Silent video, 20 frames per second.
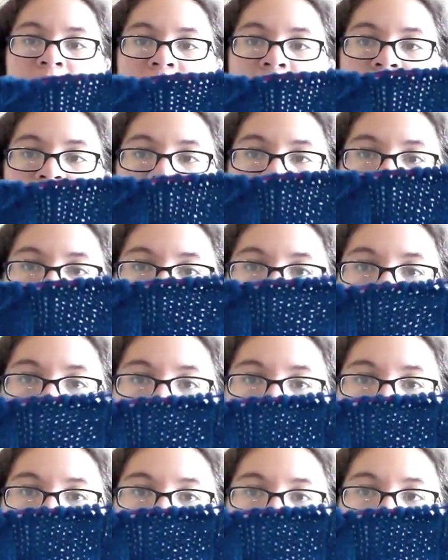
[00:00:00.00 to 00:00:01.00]
that are just on
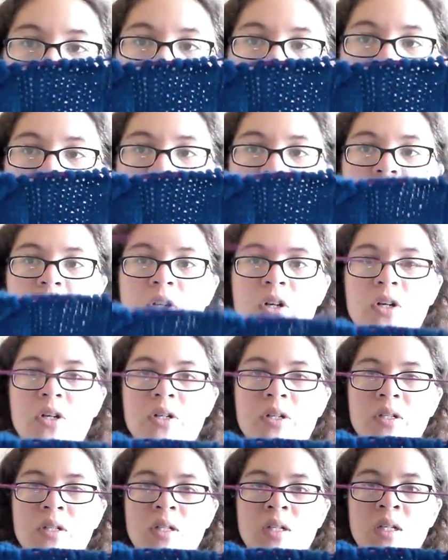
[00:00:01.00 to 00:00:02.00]
a bit of loose
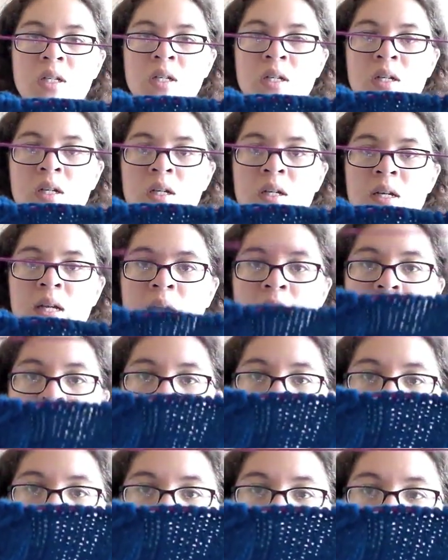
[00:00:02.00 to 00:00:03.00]
yarn
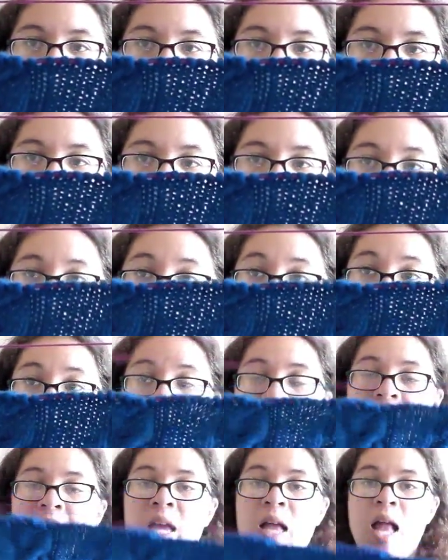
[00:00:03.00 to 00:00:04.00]
to pick up.
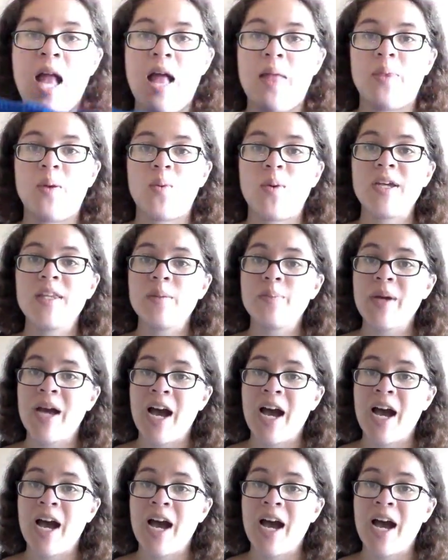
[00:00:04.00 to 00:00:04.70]
And the way the